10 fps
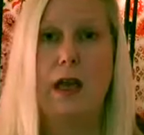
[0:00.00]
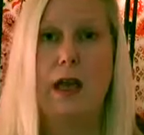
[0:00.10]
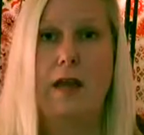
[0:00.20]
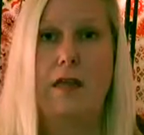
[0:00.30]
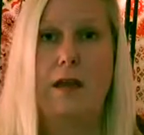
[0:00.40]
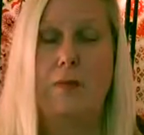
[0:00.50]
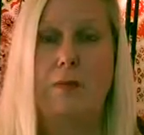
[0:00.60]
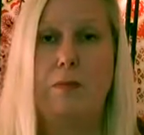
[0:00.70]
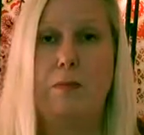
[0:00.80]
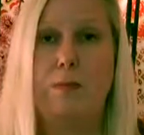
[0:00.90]
and
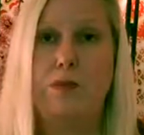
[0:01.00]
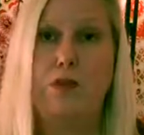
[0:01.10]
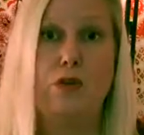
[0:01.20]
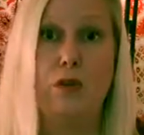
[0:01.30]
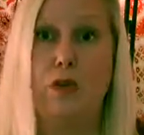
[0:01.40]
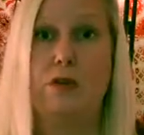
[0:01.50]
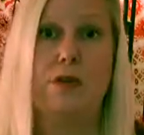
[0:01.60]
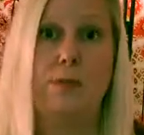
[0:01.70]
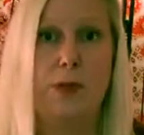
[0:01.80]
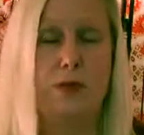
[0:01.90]
then 2
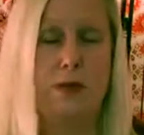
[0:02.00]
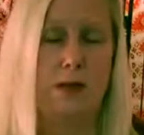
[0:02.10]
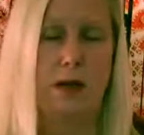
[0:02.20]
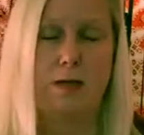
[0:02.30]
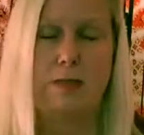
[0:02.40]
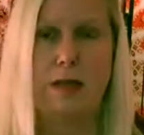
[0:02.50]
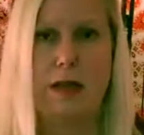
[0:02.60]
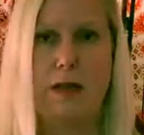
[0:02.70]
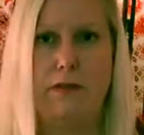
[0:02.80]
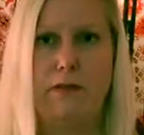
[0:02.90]
years post-op,
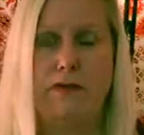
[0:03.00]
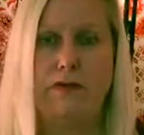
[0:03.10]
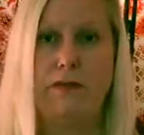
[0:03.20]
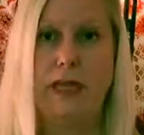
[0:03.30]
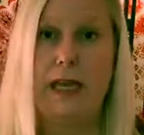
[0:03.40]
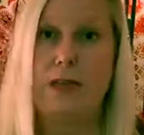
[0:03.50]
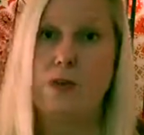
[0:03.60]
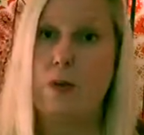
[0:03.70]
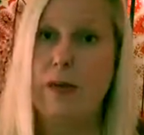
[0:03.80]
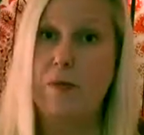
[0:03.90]
they've
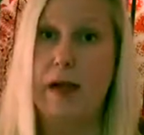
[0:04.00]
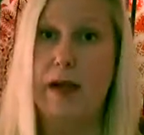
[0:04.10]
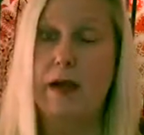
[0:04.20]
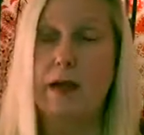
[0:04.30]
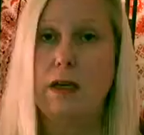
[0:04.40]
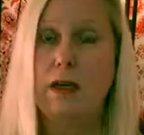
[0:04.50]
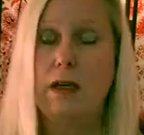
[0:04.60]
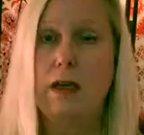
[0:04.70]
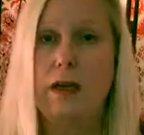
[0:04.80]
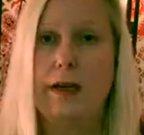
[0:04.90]
gained weight back.
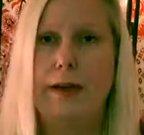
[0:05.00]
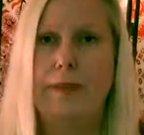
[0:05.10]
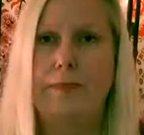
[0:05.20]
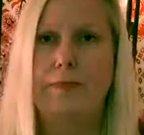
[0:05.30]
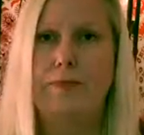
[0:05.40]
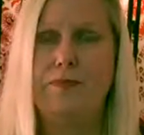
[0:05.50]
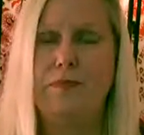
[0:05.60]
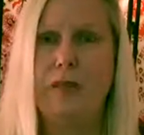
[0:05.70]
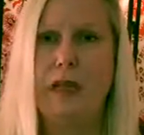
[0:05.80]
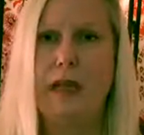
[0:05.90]
And
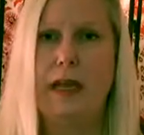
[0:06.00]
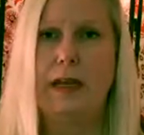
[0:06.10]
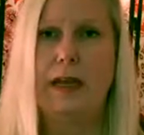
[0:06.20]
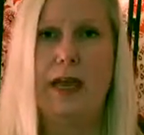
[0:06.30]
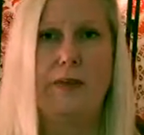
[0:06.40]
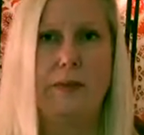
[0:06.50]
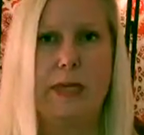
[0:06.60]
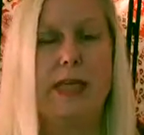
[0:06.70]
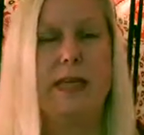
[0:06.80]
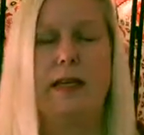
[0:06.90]

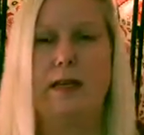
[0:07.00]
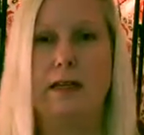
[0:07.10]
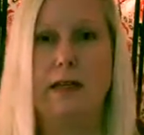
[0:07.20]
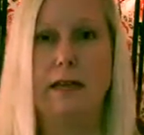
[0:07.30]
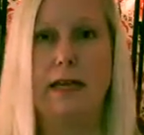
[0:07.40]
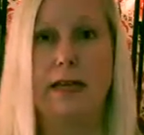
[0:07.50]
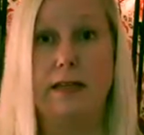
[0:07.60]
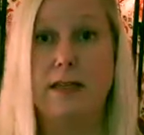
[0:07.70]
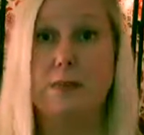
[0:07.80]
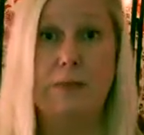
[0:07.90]
everybody that
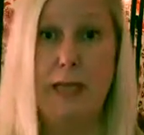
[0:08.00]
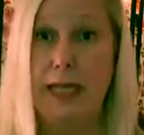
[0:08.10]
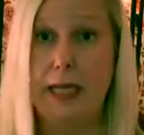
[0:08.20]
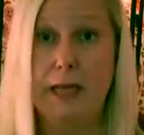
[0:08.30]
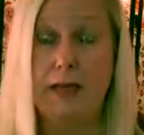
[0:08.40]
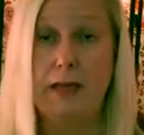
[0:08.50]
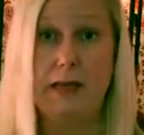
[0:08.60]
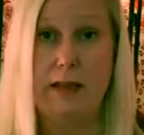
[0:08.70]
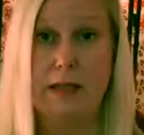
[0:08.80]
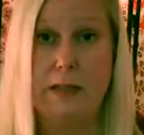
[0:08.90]
is me
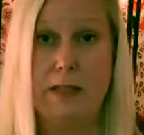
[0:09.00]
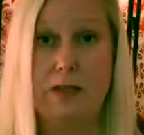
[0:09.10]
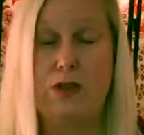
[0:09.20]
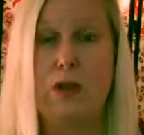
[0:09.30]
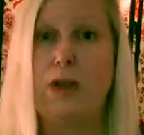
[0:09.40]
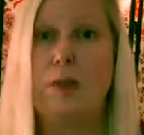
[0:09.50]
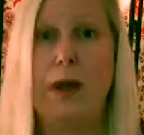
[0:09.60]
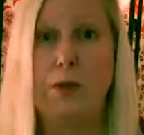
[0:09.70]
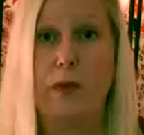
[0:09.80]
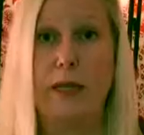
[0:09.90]
in this position,
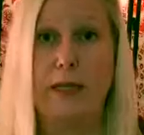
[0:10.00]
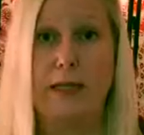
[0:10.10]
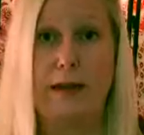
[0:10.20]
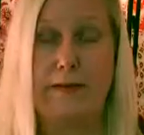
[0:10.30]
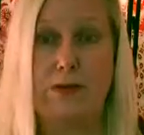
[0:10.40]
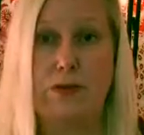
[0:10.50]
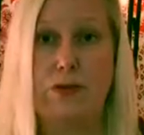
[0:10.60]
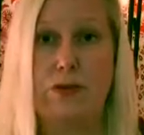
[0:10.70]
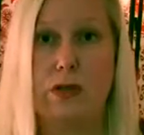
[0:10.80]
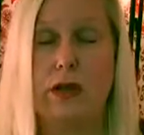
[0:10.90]
about ready to have the
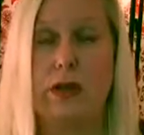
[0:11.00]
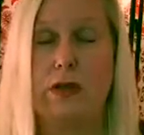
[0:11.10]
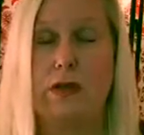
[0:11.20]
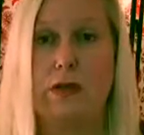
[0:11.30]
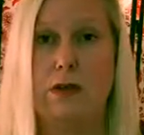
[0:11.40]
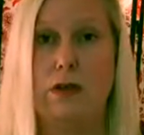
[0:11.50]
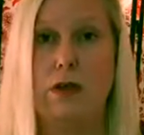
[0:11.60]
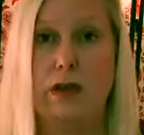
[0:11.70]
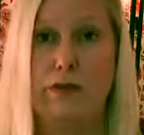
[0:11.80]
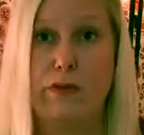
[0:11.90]
surgery and
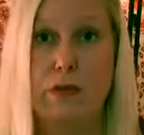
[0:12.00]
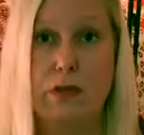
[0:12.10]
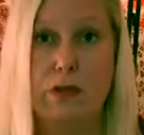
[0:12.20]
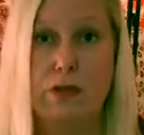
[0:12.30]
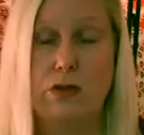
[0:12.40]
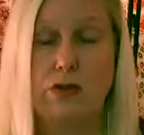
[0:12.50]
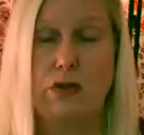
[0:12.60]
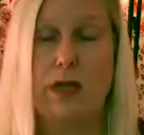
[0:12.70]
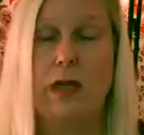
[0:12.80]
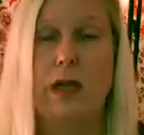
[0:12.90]
looking forward to the
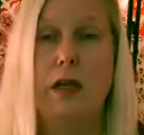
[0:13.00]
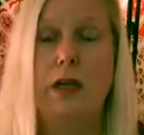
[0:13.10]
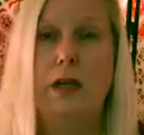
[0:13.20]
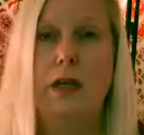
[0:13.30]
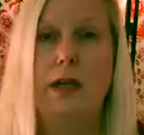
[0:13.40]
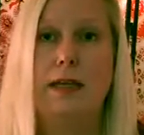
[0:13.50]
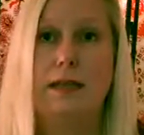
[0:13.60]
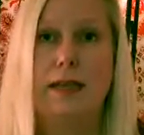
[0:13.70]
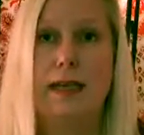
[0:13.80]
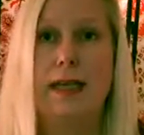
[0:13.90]
surgery,
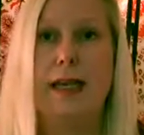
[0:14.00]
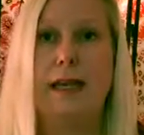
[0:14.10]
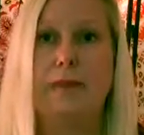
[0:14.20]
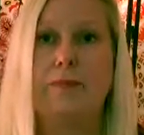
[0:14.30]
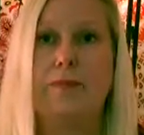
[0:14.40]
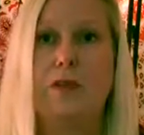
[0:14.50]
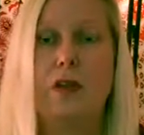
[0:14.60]
is thinking,